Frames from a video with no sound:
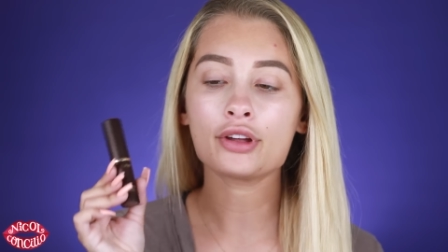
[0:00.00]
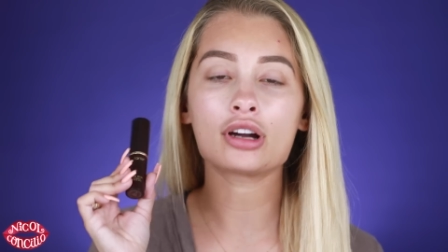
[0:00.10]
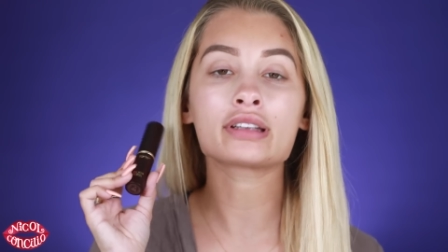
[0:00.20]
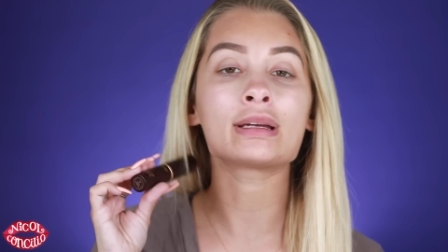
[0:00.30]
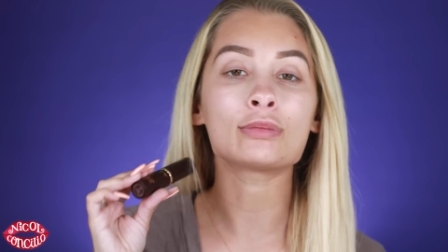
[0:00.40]
There
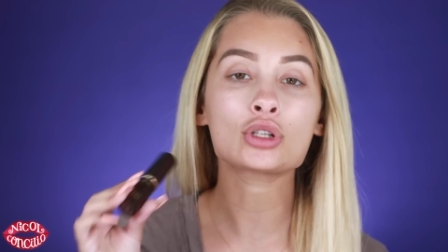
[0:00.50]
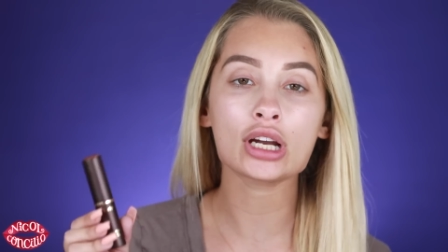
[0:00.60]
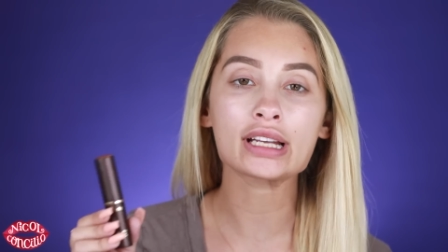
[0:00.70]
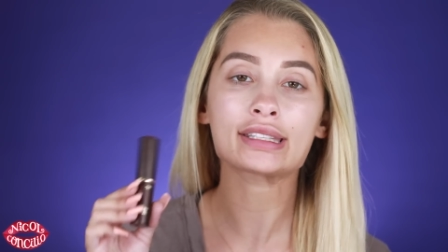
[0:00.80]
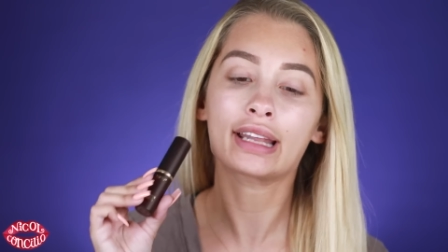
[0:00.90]
are some
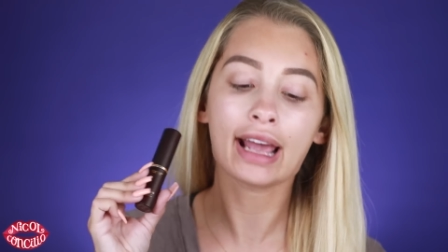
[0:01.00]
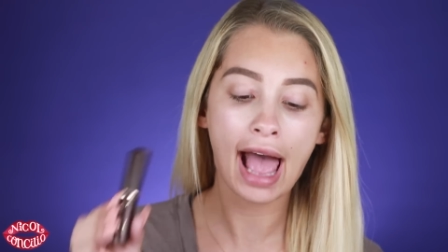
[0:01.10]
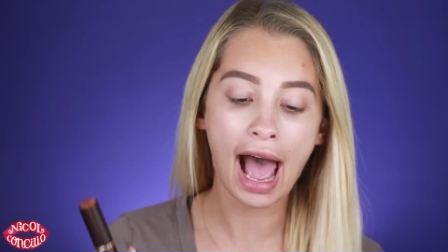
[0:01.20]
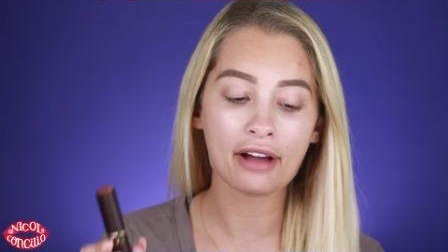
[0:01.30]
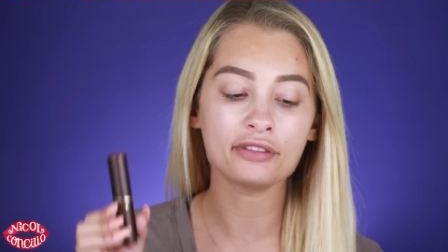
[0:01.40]
tricks that I
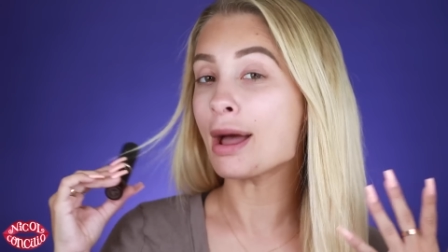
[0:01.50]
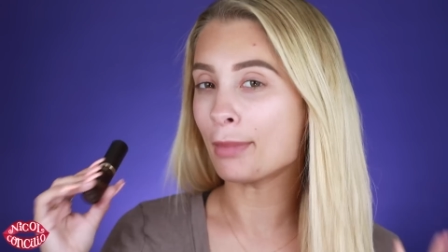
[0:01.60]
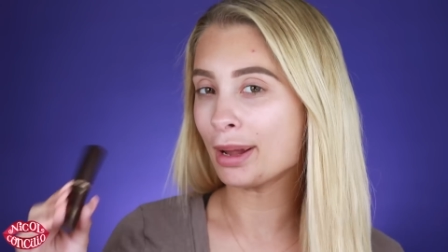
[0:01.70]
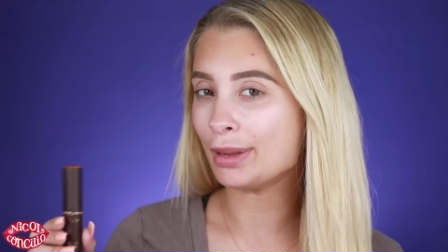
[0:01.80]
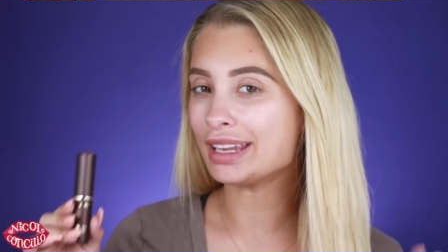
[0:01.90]
have that
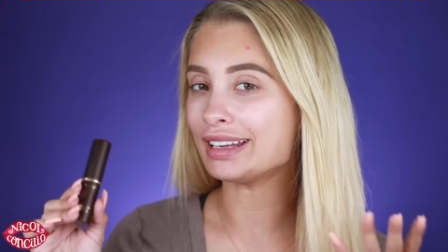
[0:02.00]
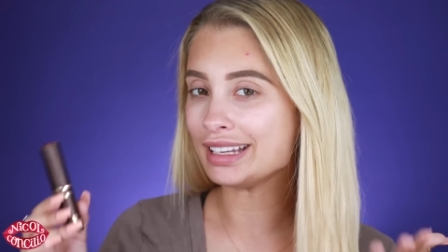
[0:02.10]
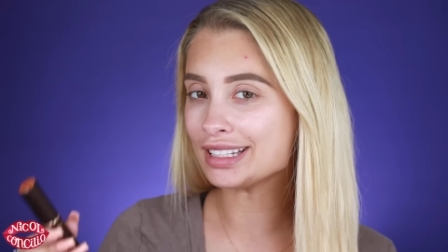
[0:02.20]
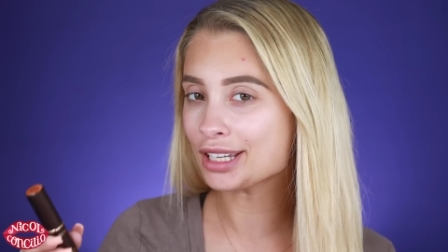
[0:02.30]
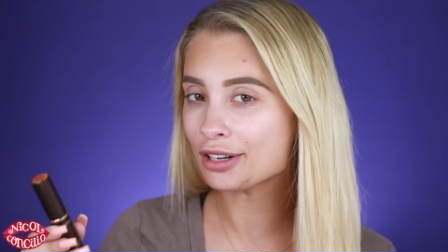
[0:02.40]
might make it
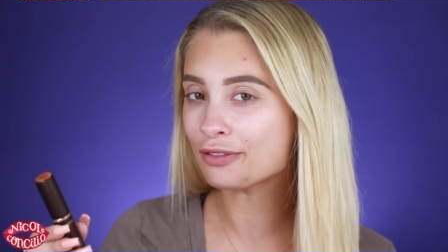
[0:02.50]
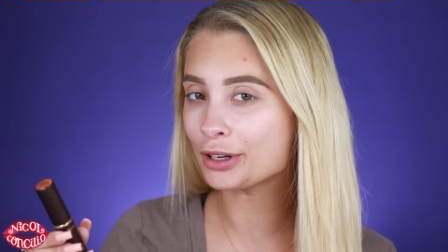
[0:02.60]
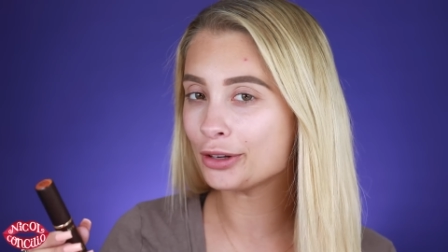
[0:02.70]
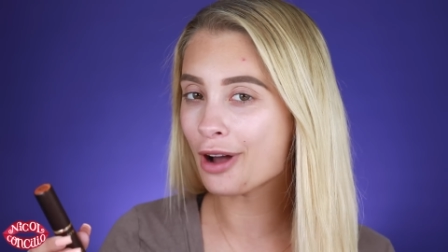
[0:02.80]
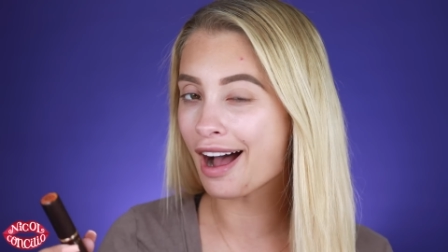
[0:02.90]
easier
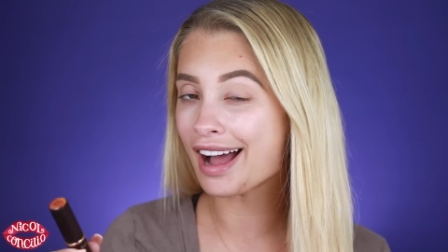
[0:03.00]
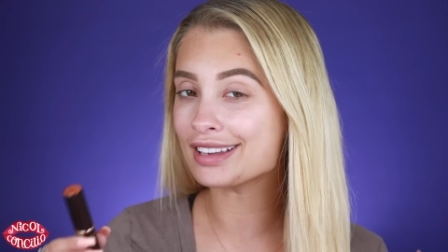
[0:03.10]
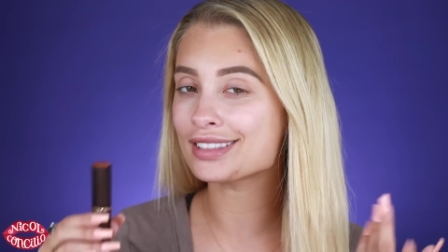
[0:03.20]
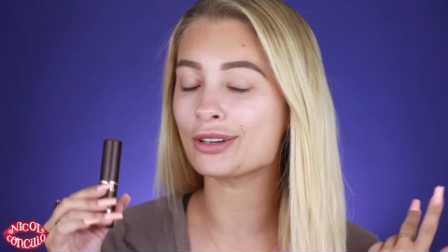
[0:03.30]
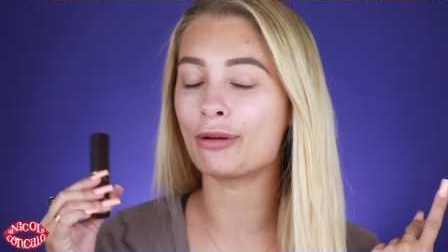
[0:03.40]
for you
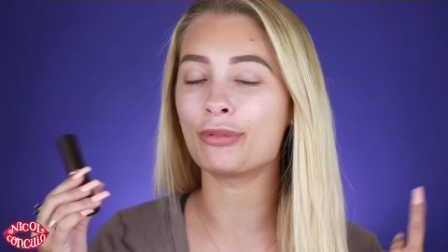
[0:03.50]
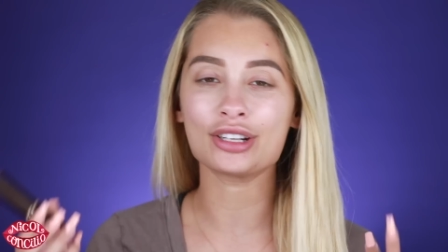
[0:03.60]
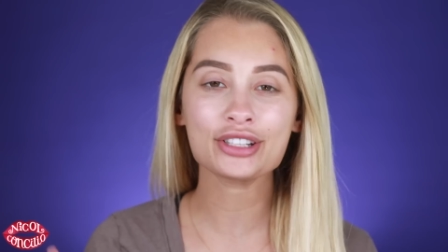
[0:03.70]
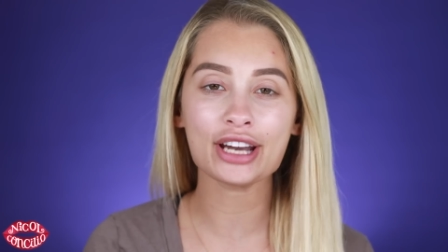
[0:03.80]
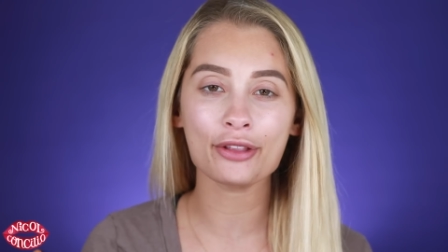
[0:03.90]
guys, so I'm
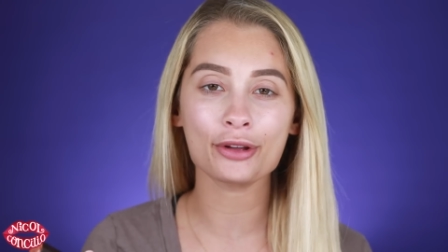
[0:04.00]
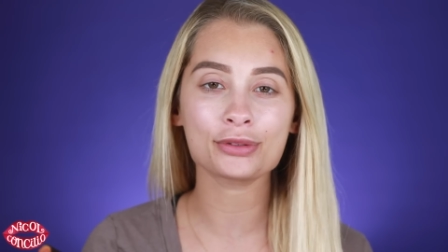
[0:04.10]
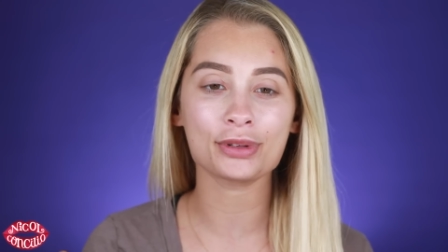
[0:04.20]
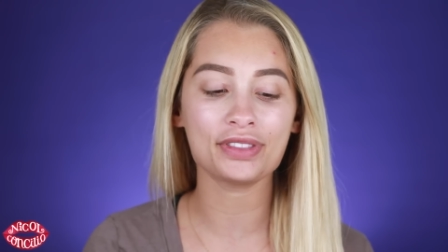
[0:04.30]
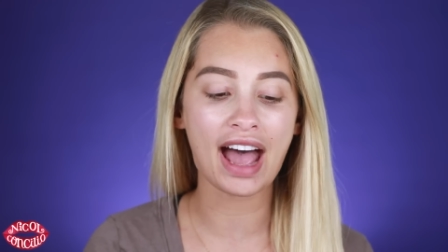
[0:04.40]
gonna share
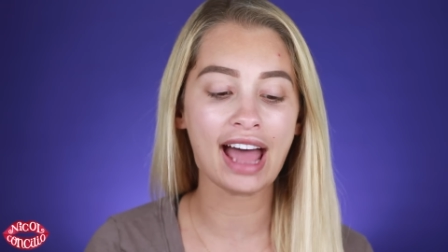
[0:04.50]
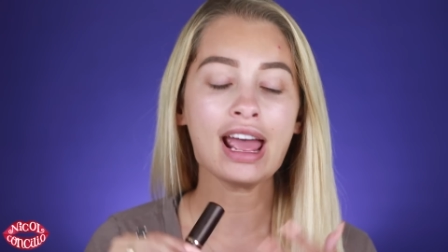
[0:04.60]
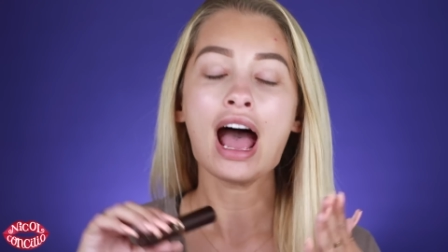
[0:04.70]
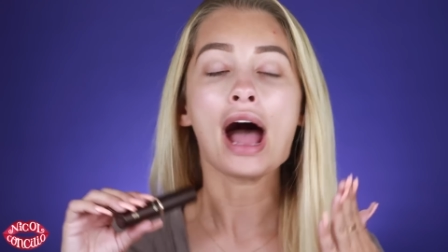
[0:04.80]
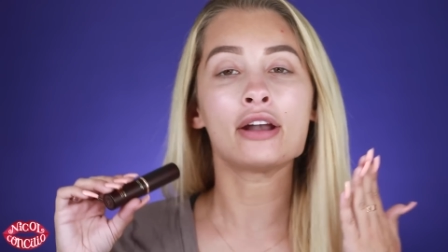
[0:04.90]
those with that.